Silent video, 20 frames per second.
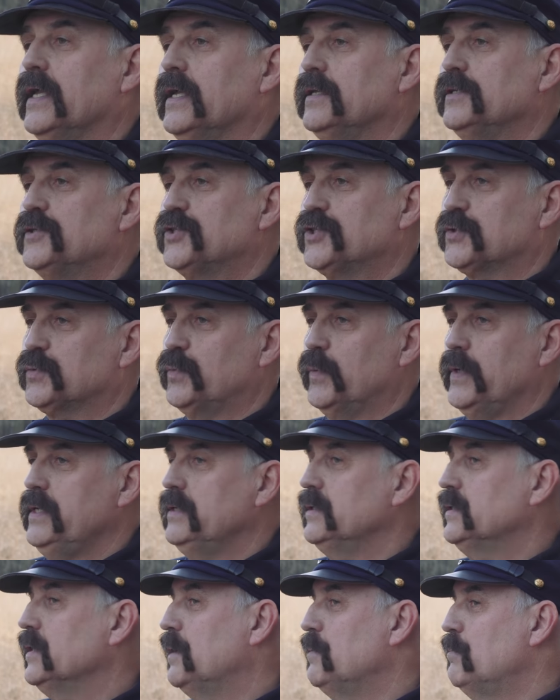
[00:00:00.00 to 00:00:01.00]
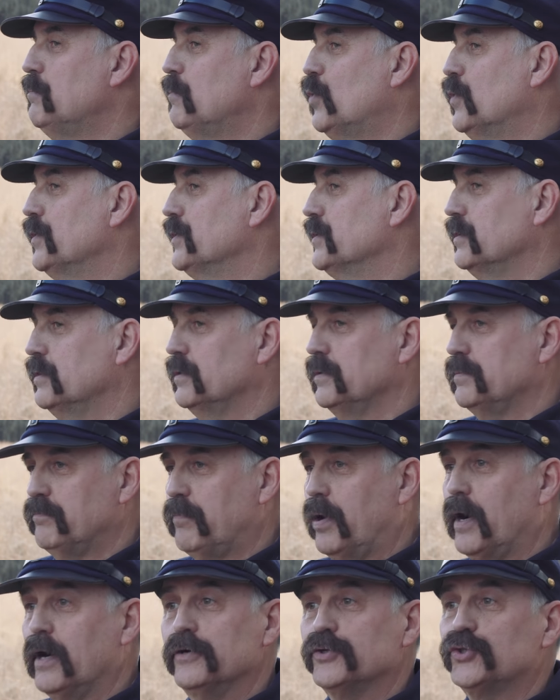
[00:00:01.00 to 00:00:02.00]
in sweet gum mortar
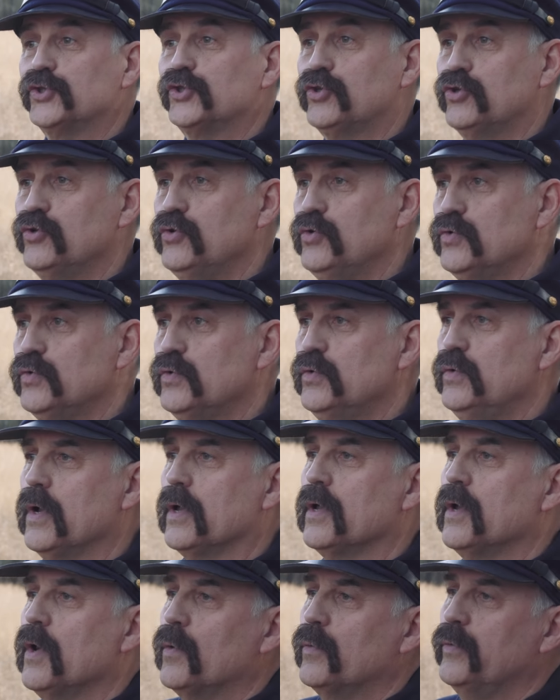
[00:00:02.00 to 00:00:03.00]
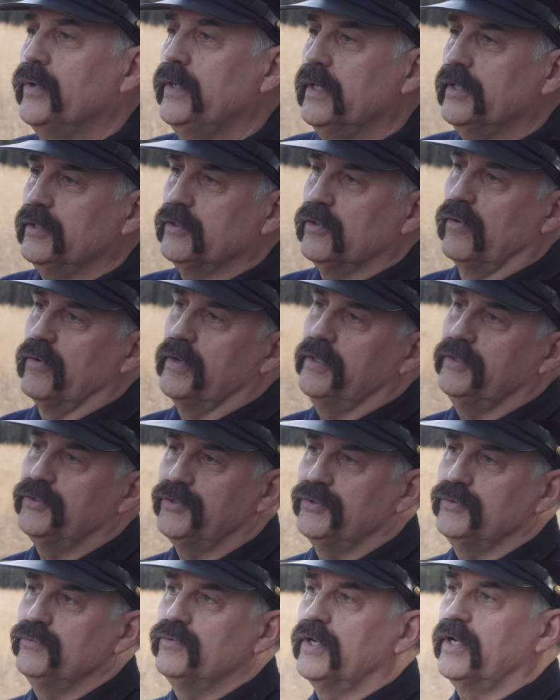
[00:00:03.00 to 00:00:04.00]
part two, we are going
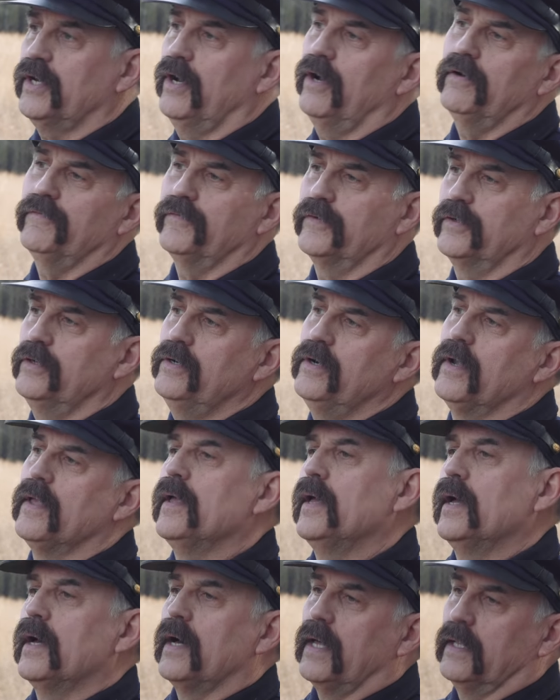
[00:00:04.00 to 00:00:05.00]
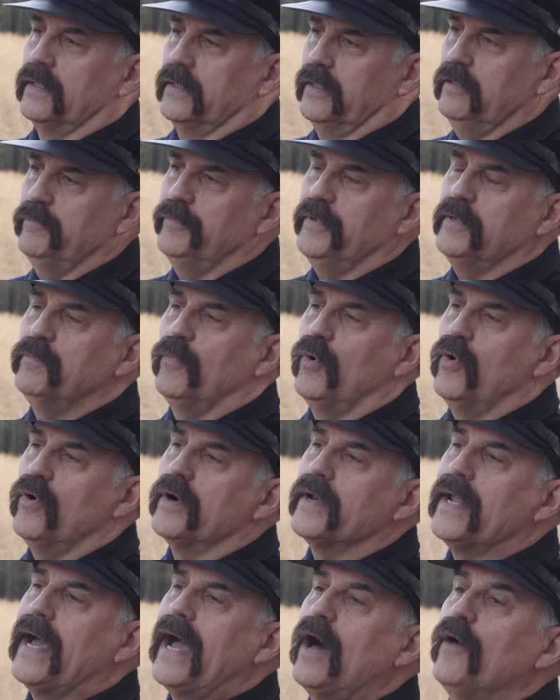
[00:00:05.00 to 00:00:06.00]
to cover a little bit more
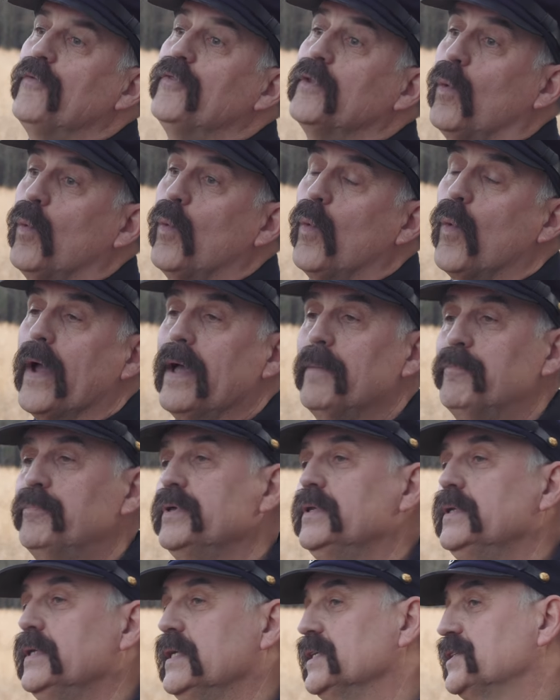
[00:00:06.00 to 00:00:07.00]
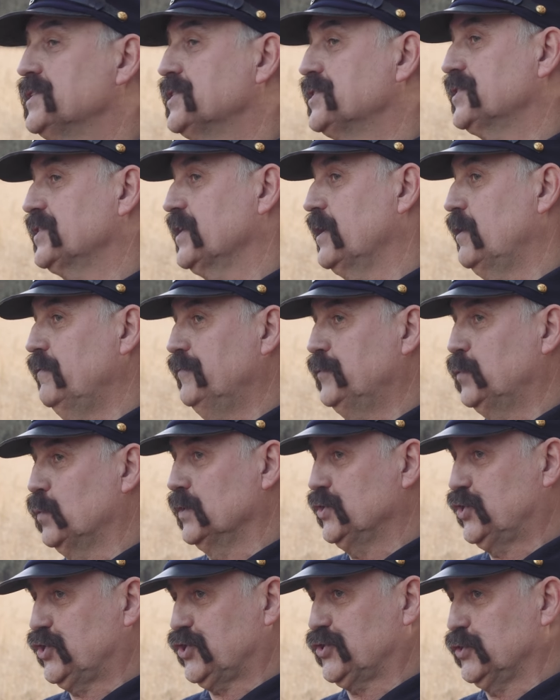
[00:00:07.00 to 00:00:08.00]
on how the weapon itself
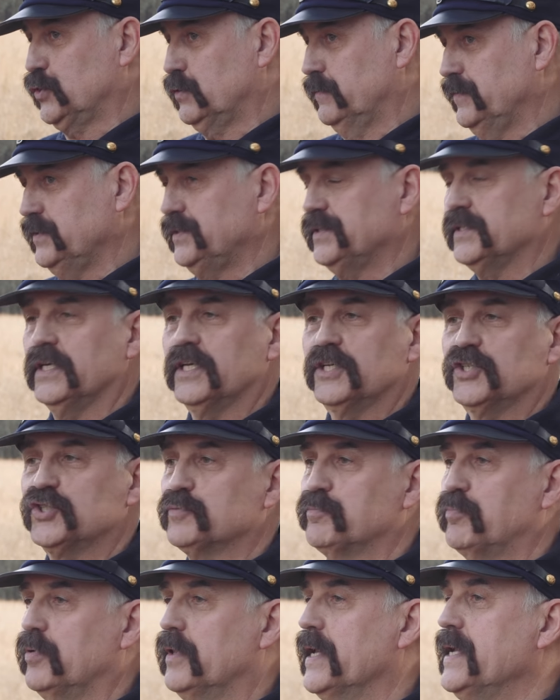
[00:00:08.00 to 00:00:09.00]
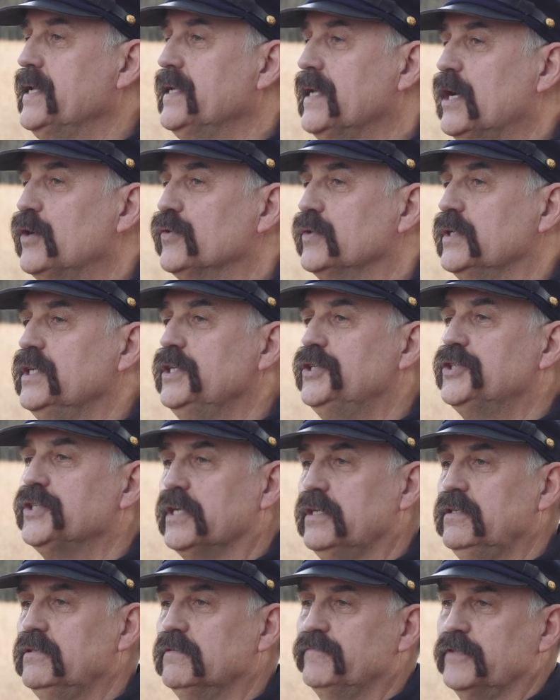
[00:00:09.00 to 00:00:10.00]
was serviced, explain how each
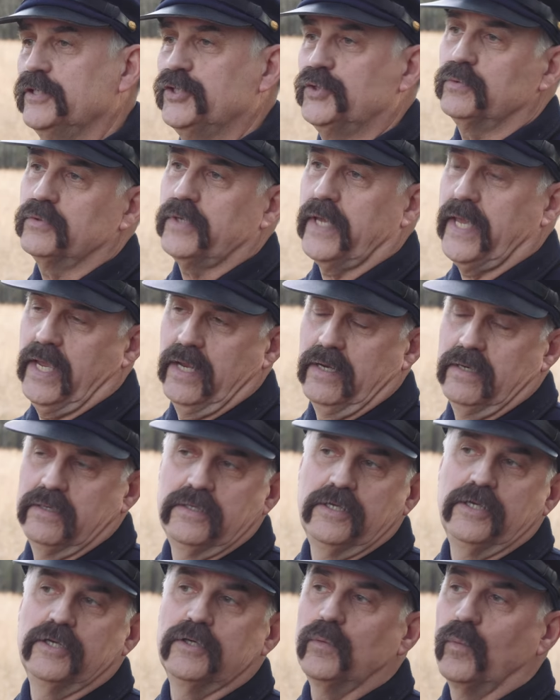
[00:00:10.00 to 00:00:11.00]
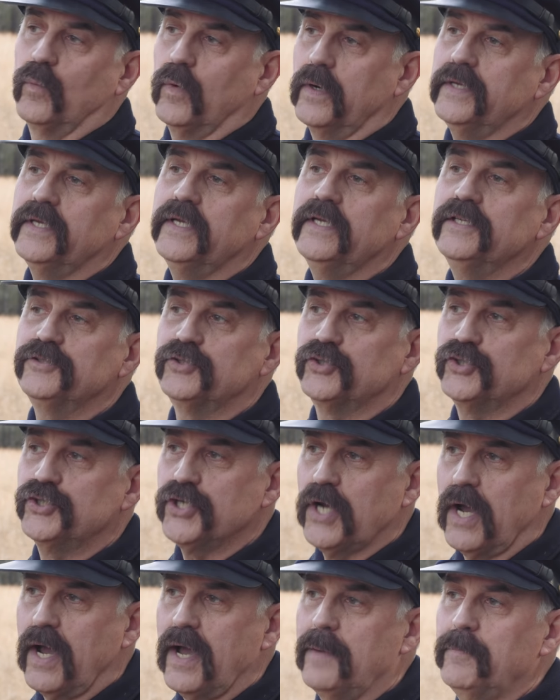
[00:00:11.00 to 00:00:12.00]
individual cannoneer, what his
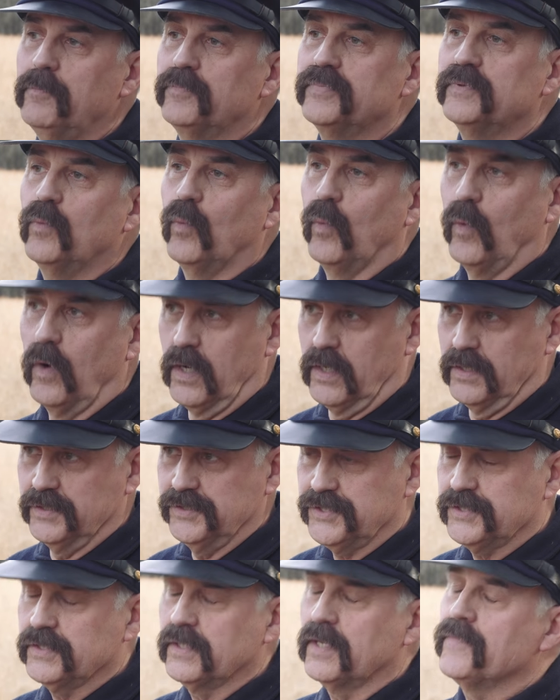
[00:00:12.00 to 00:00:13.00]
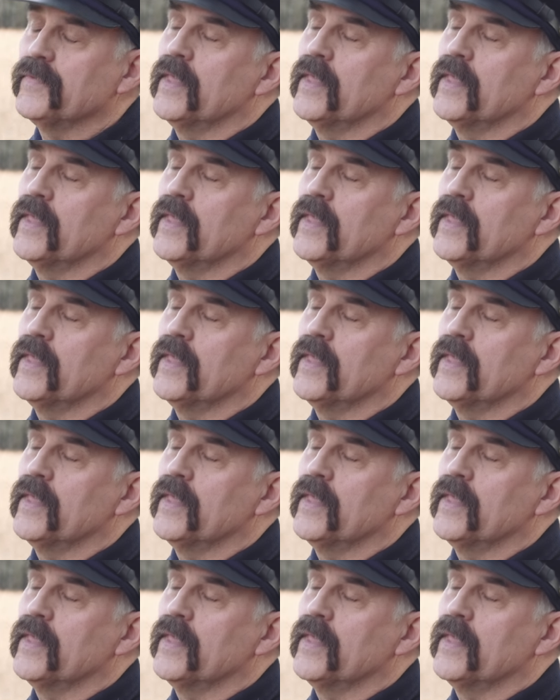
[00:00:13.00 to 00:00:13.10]
job was,